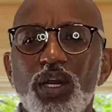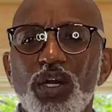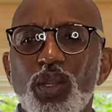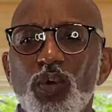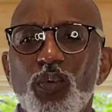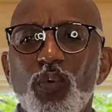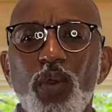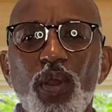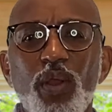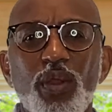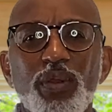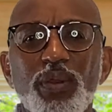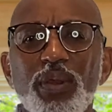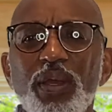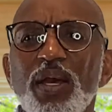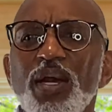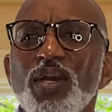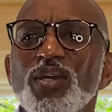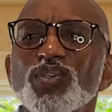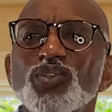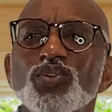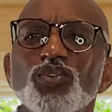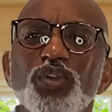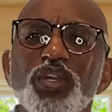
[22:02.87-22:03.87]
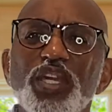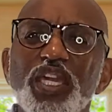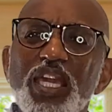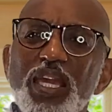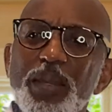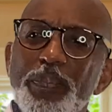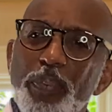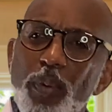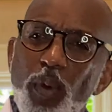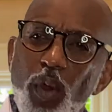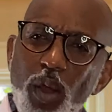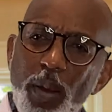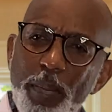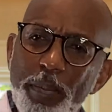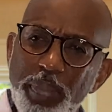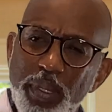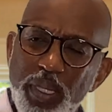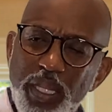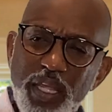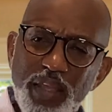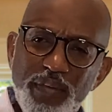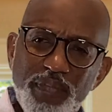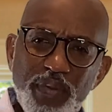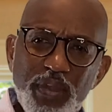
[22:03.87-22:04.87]
going to work. You keep on
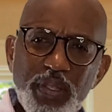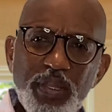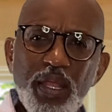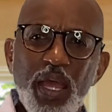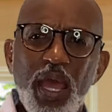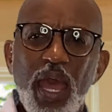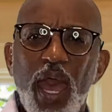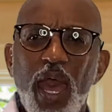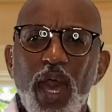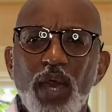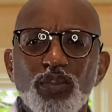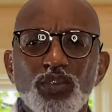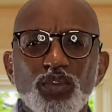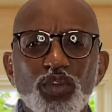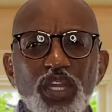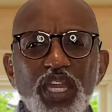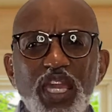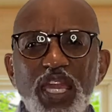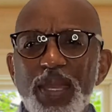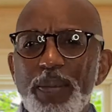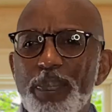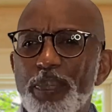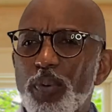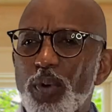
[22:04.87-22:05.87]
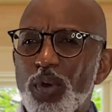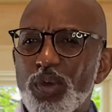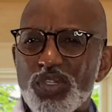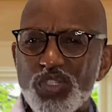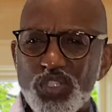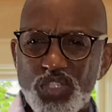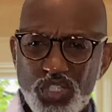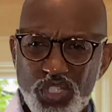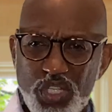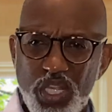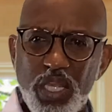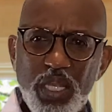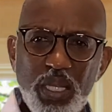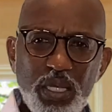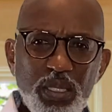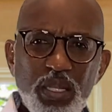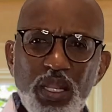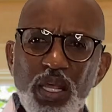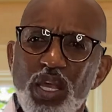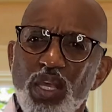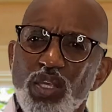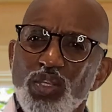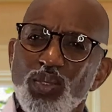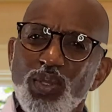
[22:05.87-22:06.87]
believing and you keep on seeing.
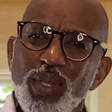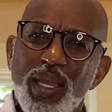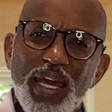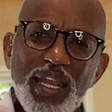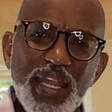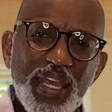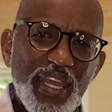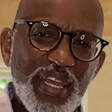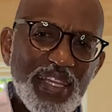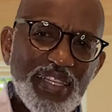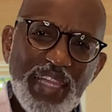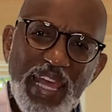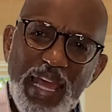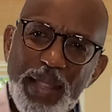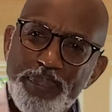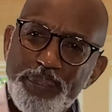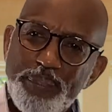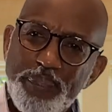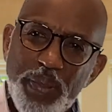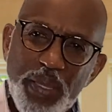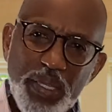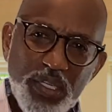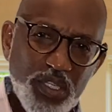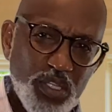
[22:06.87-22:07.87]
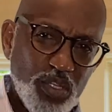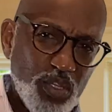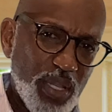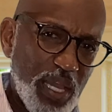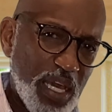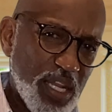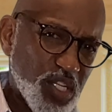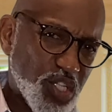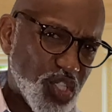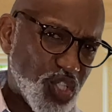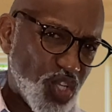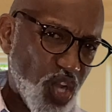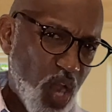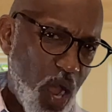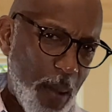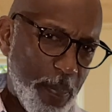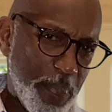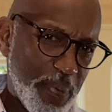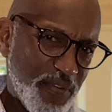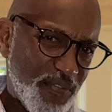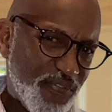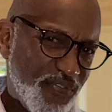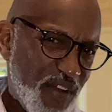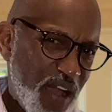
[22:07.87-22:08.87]
You got to get that picture. You got to
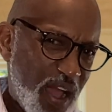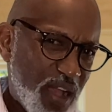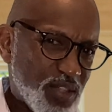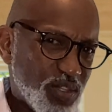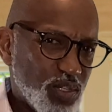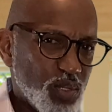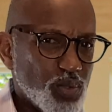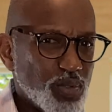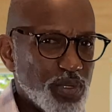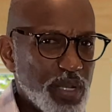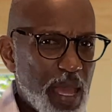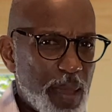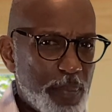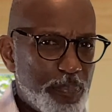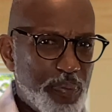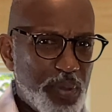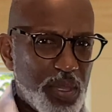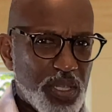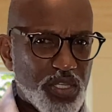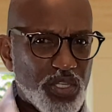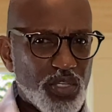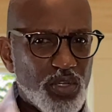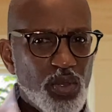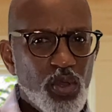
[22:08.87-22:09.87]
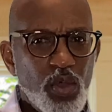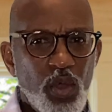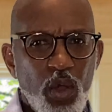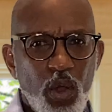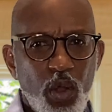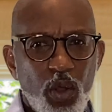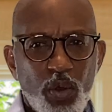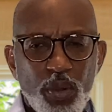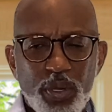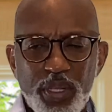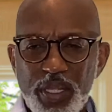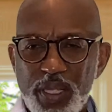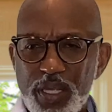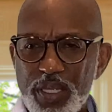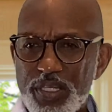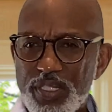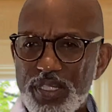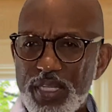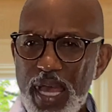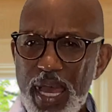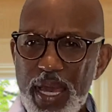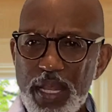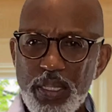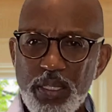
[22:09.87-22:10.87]
sharpen, fine tune that picture on the
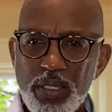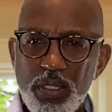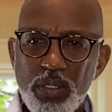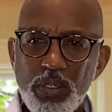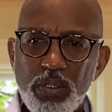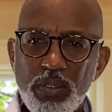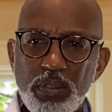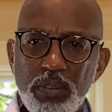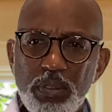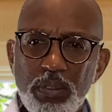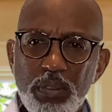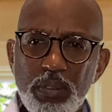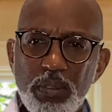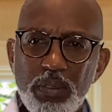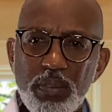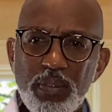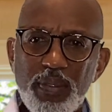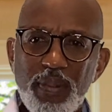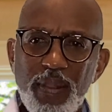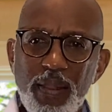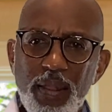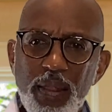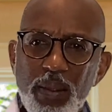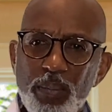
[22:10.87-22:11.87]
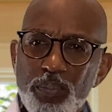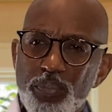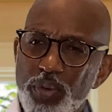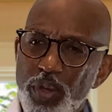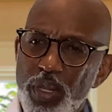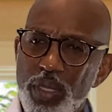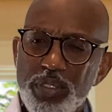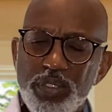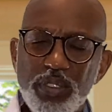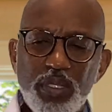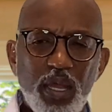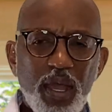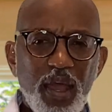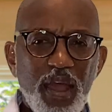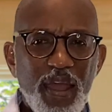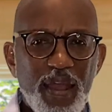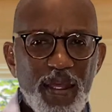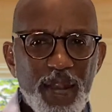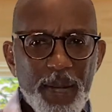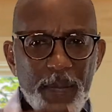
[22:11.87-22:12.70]
inside of you. Praise God.